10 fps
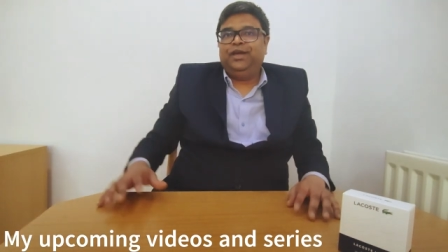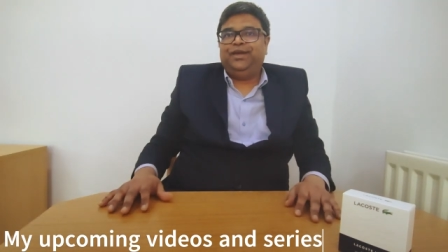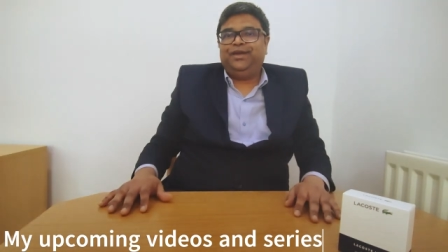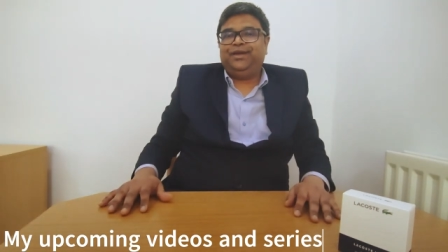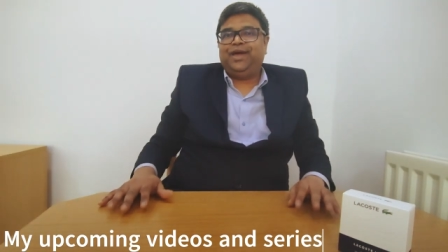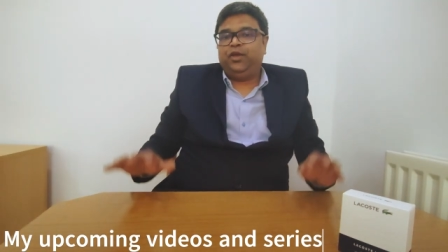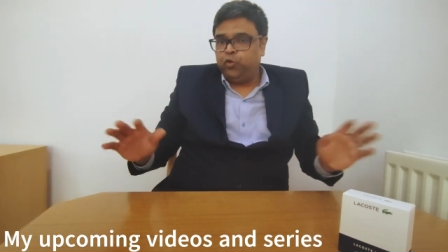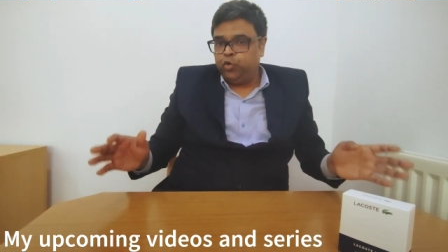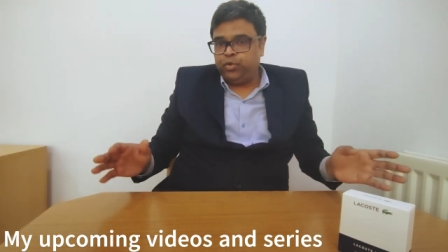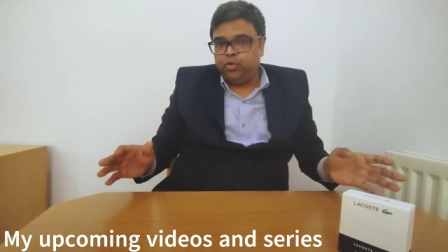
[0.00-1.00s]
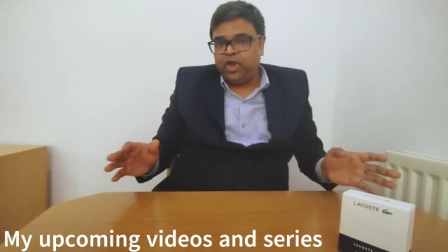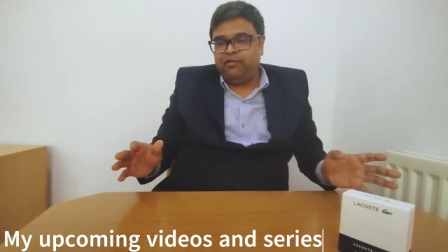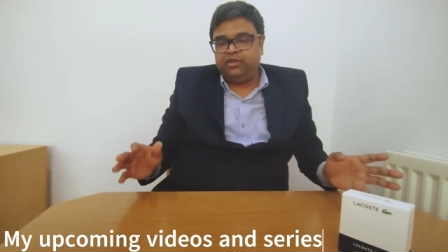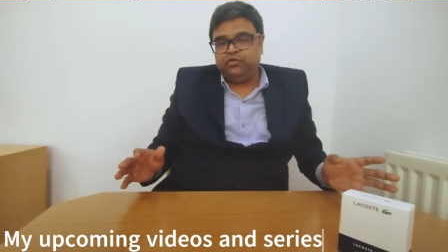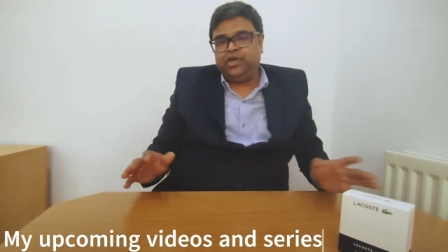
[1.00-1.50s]
Uh, I hope you
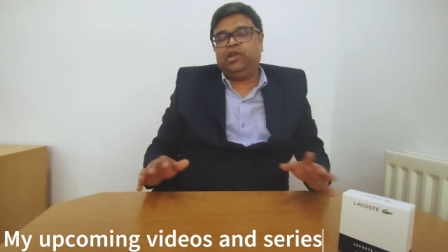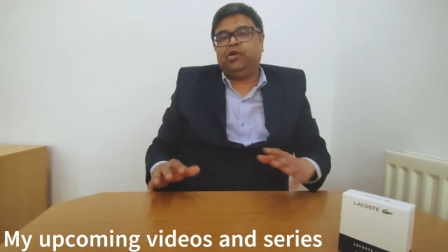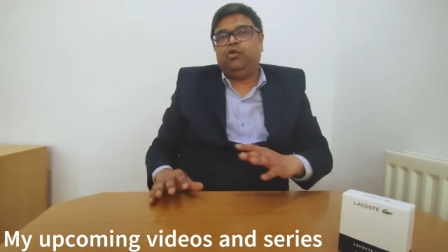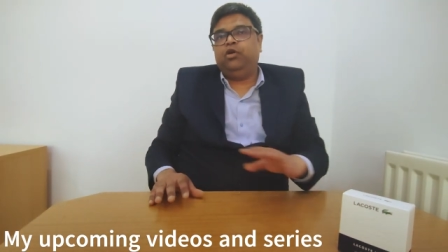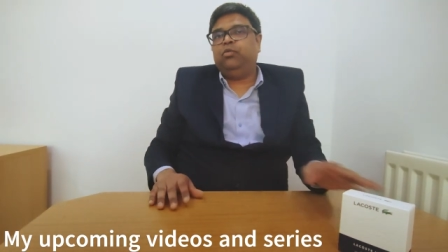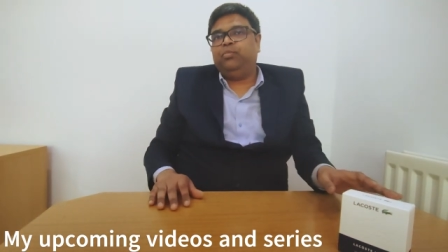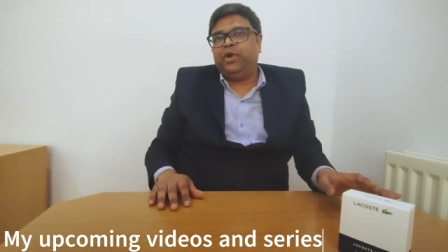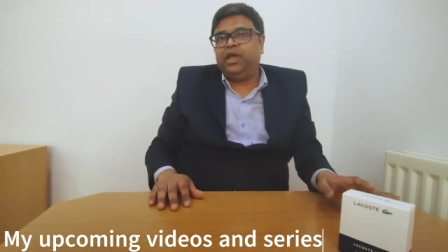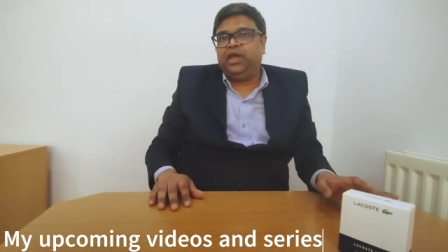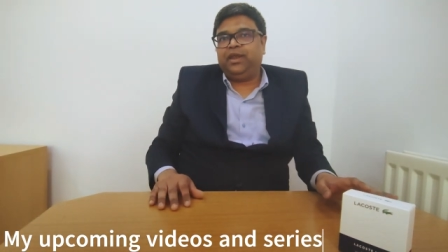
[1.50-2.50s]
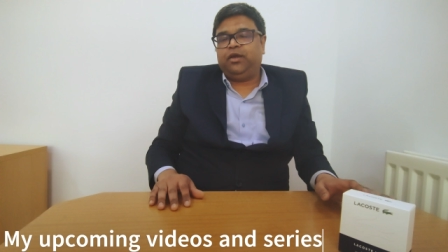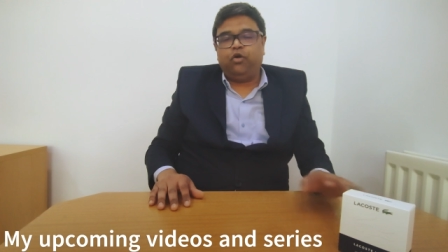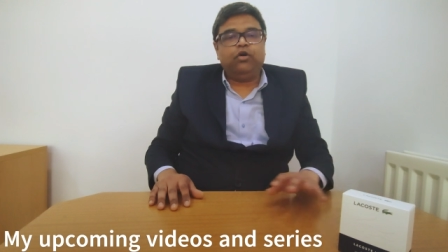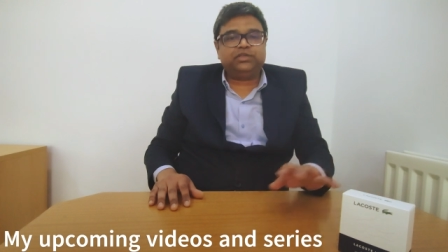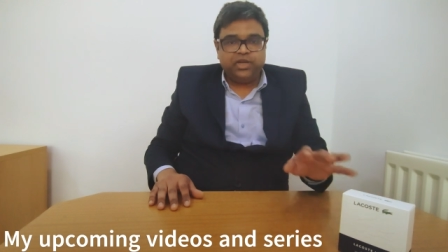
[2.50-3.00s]
have enjoyed all my
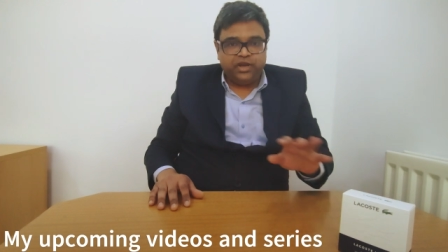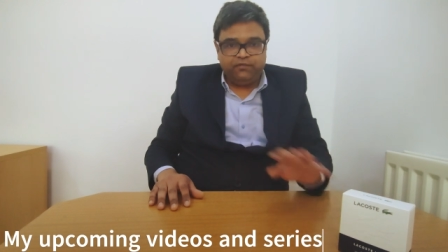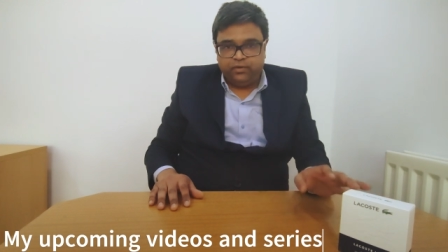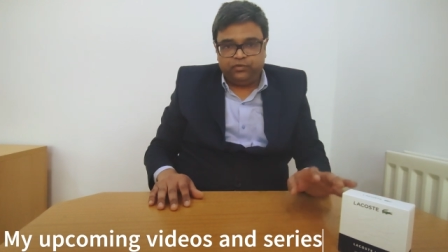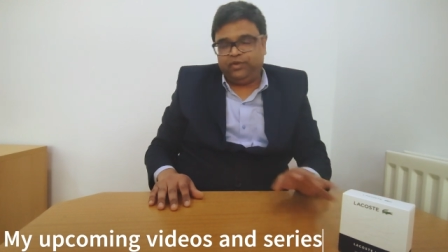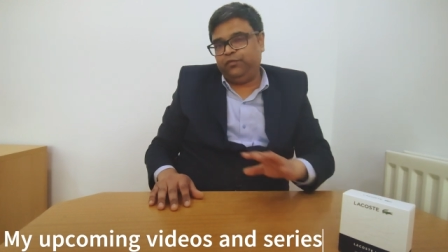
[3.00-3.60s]
Lacoste reviews.